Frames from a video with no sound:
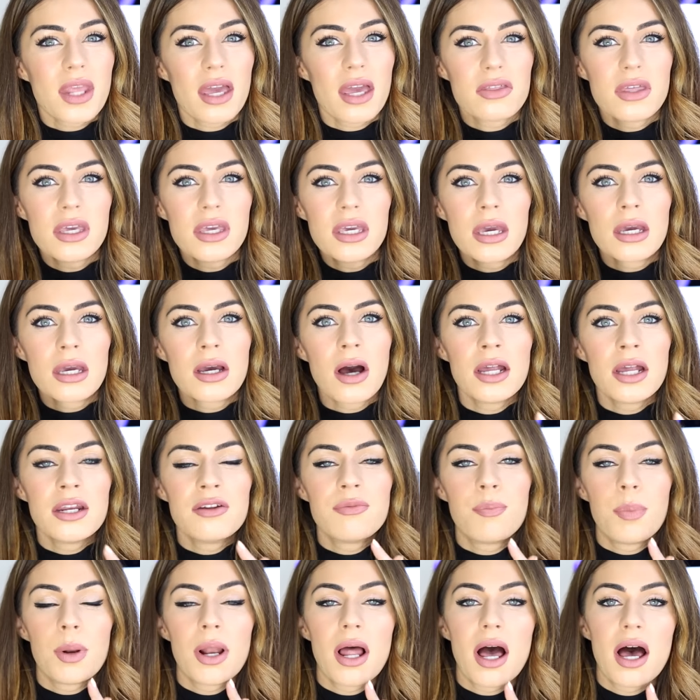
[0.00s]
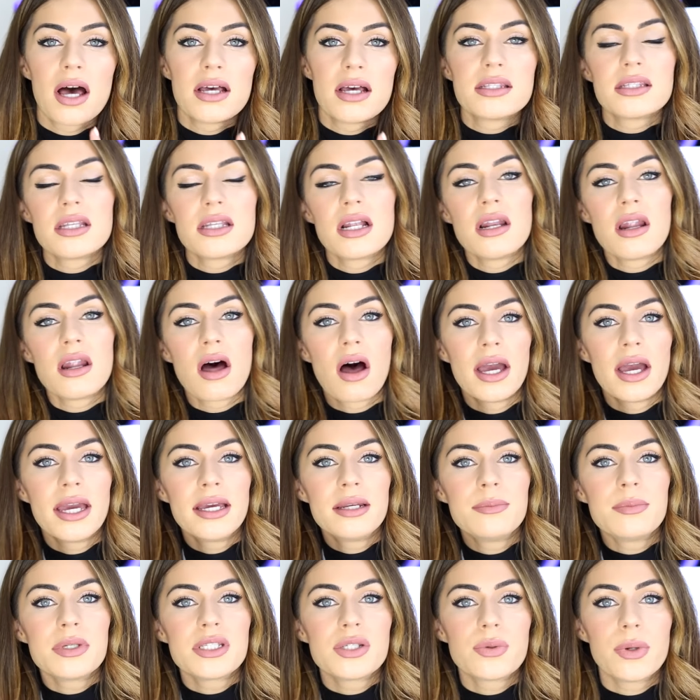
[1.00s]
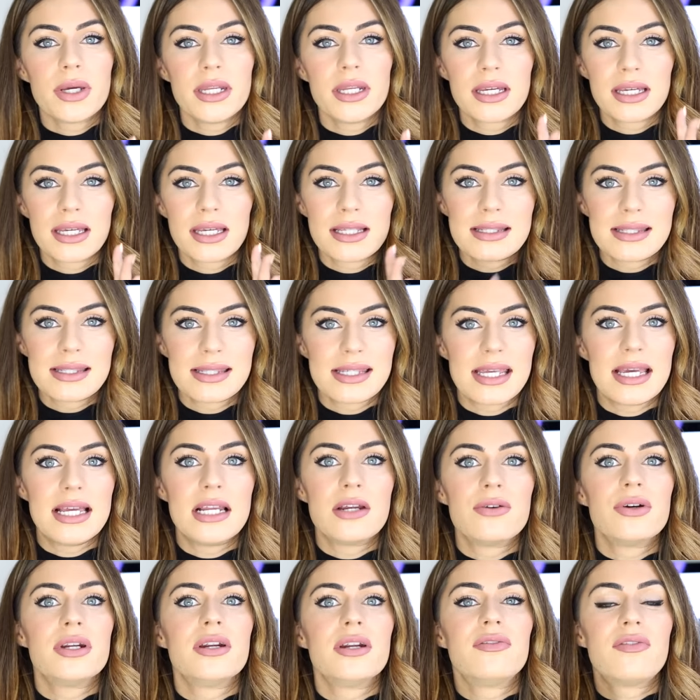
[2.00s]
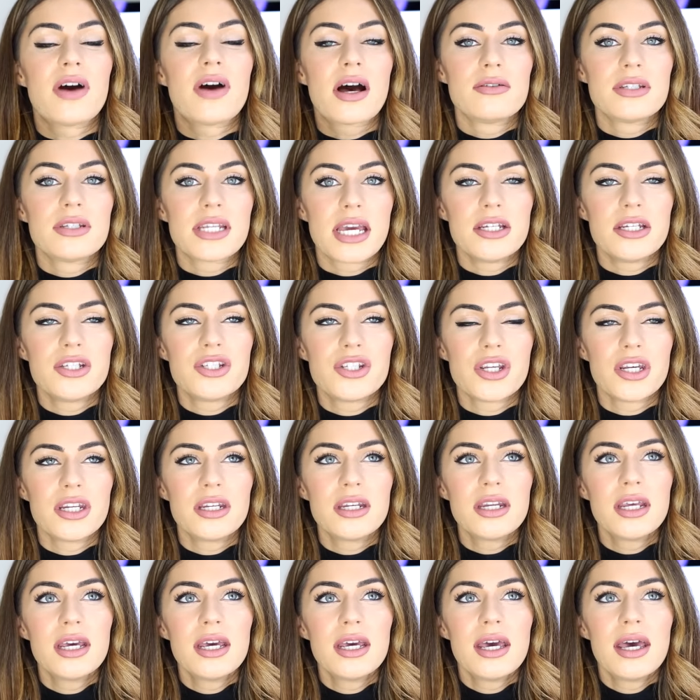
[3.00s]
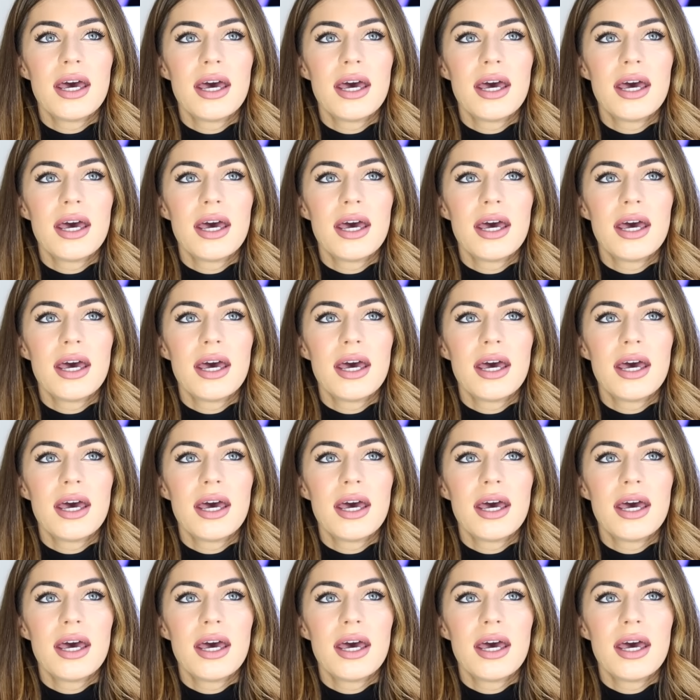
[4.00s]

I think it kind of blurs the line between a concealer and a foundation.